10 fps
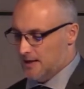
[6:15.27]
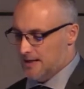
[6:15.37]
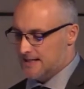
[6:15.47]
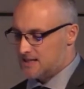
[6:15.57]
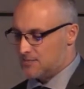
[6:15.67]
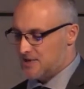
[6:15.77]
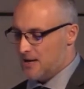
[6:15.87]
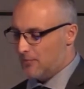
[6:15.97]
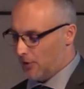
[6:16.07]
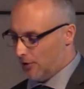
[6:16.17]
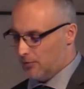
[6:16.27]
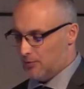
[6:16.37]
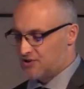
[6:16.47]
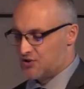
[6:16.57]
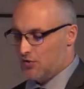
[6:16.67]
In September,
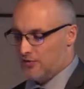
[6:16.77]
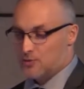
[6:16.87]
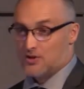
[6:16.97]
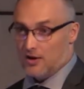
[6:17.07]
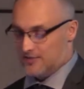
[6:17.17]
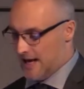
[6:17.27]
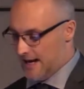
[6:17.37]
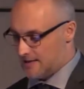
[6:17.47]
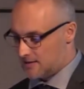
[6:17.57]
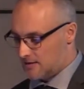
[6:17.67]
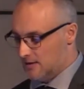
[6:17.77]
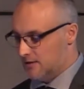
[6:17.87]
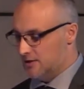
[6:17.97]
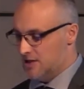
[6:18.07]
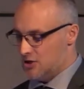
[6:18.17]
when Sophie was off task,
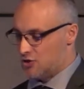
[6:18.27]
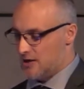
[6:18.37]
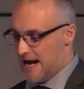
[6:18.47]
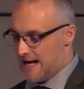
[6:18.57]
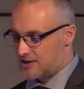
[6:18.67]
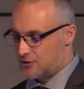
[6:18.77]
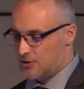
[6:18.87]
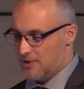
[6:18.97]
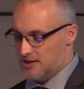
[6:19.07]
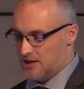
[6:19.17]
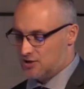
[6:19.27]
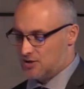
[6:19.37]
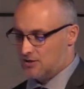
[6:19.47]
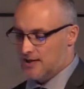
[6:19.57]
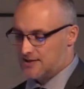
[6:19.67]
the teacher asked her to pay
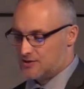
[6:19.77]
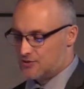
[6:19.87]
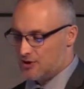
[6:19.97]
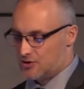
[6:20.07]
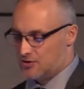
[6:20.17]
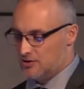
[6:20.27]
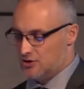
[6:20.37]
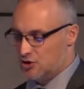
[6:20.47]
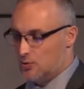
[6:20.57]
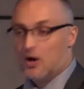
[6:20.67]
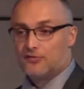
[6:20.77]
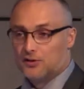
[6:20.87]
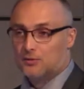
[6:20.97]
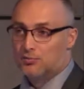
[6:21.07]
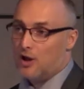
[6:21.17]
attention to class instruction, and she would
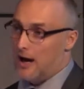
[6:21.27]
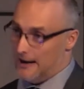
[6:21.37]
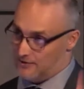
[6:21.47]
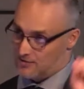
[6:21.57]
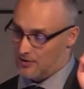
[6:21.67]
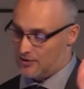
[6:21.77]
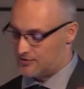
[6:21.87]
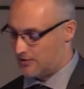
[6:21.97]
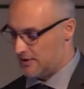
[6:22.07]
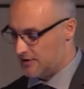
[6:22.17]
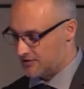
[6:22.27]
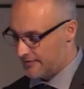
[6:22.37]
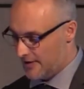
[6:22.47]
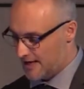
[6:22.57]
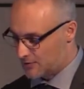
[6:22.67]
often comply. This follows on the heels of
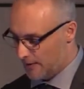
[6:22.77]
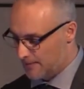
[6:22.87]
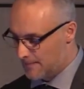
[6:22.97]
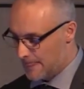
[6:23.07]
the last one.